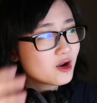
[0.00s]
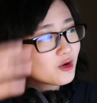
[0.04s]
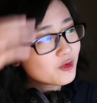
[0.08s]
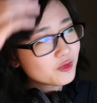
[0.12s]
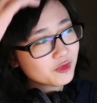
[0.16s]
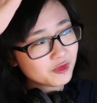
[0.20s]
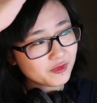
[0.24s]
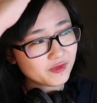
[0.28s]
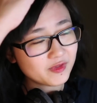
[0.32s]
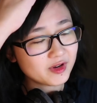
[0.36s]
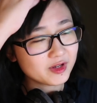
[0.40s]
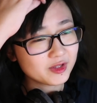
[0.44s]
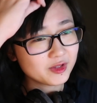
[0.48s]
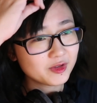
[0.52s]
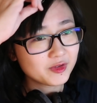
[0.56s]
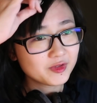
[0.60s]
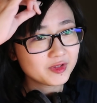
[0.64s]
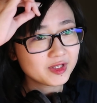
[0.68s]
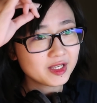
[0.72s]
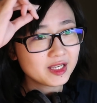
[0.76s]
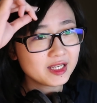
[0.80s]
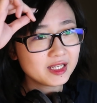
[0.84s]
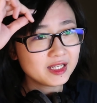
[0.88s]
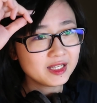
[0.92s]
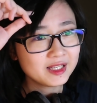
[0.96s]
Who the fuck
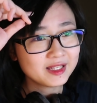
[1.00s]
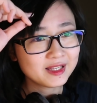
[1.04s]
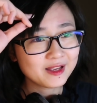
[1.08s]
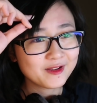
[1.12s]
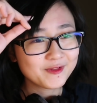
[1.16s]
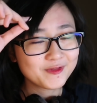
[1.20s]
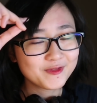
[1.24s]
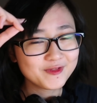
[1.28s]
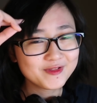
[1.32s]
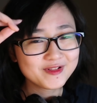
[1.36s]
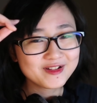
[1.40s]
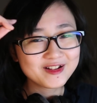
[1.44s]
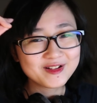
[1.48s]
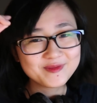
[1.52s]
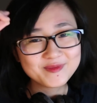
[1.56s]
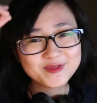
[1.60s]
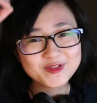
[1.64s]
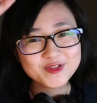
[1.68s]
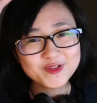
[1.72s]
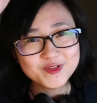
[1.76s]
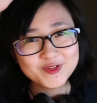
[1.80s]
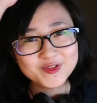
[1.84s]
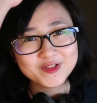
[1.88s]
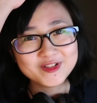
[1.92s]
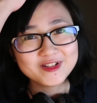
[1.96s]
knows? He's like
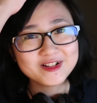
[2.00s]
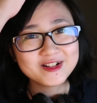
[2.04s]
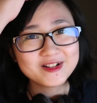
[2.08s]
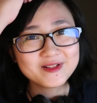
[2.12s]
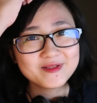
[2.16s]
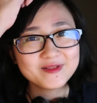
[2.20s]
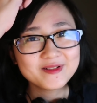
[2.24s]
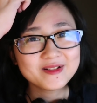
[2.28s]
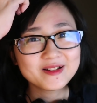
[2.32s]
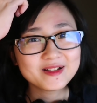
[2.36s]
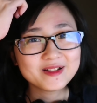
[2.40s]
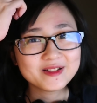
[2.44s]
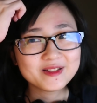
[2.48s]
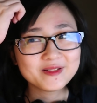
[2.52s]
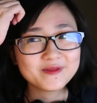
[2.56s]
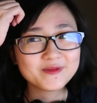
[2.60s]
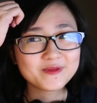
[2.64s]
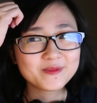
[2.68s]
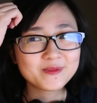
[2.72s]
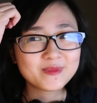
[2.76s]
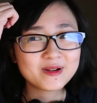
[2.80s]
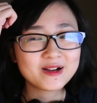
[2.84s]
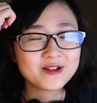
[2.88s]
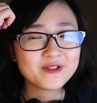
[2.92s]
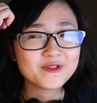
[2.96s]
Fungami Yuya in
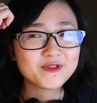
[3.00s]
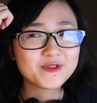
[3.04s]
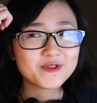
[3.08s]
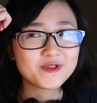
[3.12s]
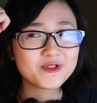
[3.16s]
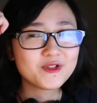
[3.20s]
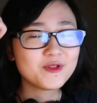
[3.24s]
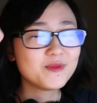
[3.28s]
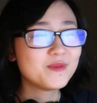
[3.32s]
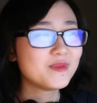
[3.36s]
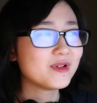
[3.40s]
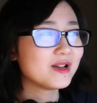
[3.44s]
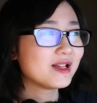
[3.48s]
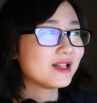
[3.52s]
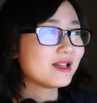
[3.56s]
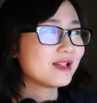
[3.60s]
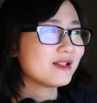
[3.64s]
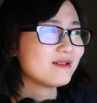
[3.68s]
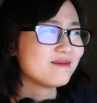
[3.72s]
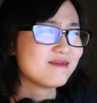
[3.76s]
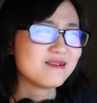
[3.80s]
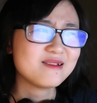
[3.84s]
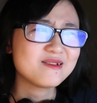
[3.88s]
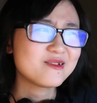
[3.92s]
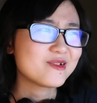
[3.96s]
part 4, but
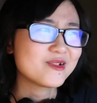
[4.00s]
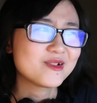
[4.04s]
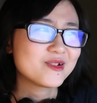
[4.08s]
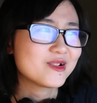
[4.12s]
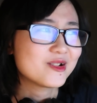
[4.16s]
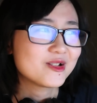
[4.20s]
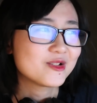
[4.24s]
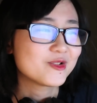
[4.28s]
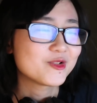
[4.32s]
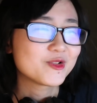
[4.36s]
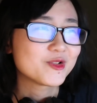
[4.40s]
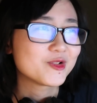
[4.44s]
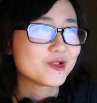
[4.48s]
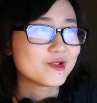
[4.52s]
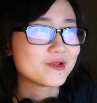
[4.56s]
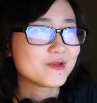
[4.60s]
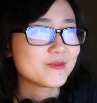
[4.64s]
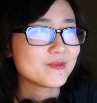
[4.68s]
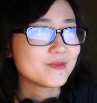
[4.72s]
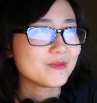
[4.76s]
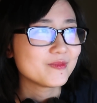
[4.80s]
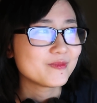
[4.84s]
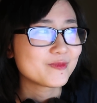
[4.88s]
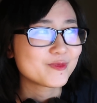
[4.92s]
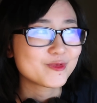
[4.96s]
I don't know.
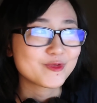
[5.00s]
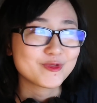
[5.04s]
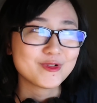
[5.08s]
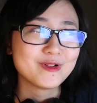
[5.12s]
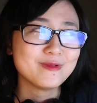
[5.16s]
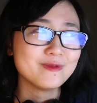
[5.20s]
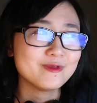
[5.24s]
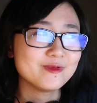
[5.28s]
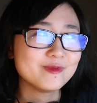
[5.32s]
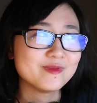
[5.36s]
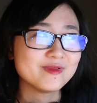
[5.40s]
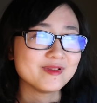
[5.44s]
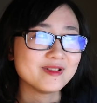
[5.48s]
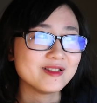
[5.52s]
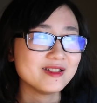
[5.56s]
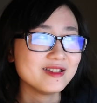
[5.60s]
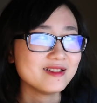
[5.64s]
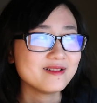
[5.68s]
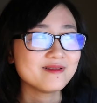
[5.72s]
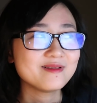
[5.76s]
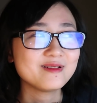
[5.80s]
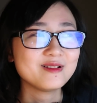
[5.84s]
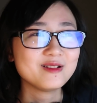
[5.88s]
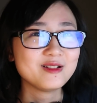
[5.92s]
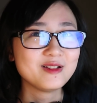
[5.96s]

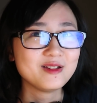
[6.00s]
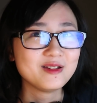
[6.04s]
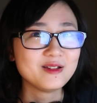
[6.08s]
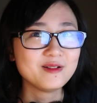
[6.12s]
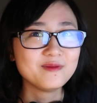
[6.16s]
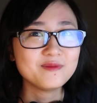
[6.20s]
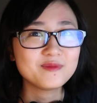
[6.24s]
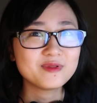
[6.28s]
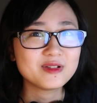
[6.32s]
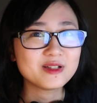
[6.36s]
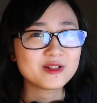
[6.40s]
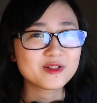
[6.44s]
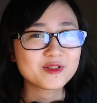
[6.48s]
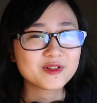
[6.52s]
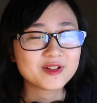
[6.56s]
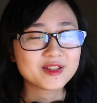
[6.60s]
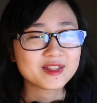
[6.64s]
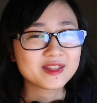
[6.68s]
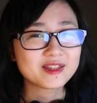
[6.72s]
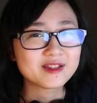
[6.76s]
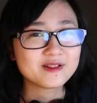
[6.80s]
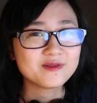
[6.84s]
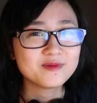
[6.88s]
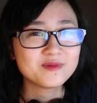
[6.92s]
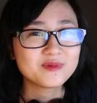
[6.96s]
Probably it'll be
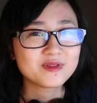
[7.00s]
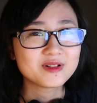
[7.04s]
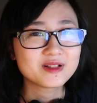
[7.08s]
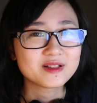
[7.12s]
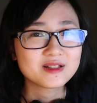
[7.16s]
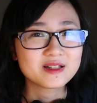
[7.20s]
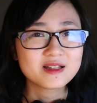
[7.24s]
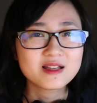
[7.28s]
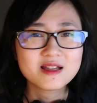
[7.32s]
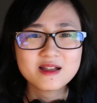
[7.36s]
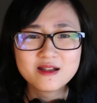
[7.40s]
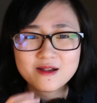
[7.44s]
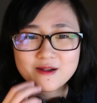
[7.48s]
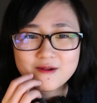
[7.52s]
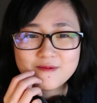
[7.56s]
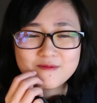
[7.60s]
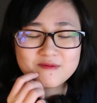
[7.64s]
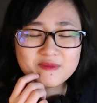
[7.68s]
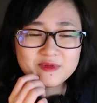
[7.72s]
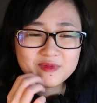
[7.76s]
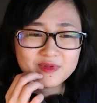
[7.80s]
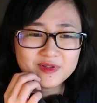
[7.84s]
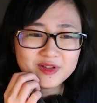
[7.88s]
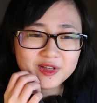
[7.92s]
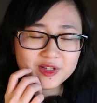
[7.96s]
interesting, but
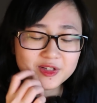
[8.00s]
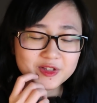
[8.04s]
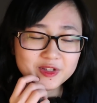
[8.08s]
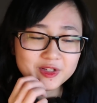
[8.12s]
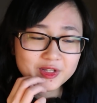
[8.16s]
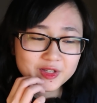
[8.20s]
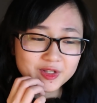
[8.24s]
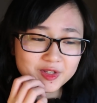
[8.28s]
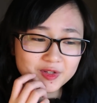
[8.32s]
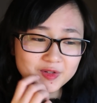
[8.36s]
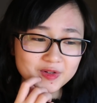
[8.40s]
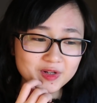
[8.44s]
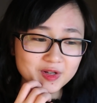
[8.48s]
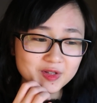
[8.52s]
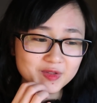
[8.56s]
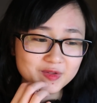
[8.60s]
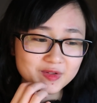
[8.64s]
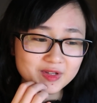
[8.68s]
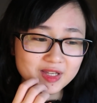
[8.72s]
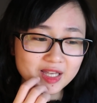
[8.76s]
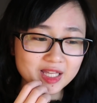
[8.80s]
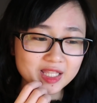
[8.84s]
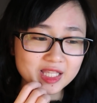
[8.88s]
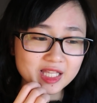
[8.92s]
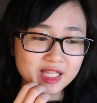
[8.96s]
maybe it's just trying to
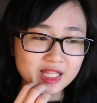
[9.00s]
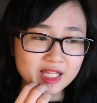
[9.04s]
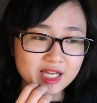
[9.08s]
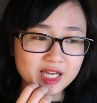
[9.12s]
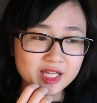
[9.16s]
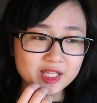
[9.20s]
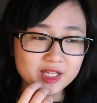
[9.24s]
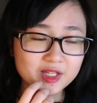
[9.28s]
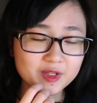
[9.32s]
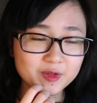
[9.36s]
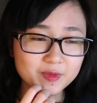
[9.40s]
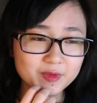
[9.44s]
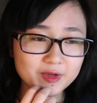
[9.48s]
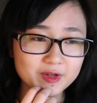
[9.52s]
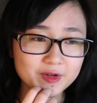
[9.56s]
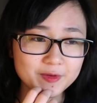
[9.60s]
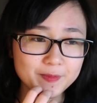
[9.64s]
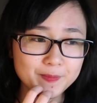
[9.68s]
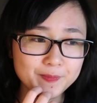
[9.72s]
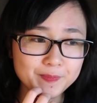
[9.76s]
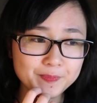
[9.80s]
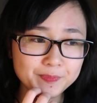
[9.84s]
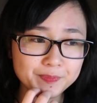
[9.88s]
get the land as well.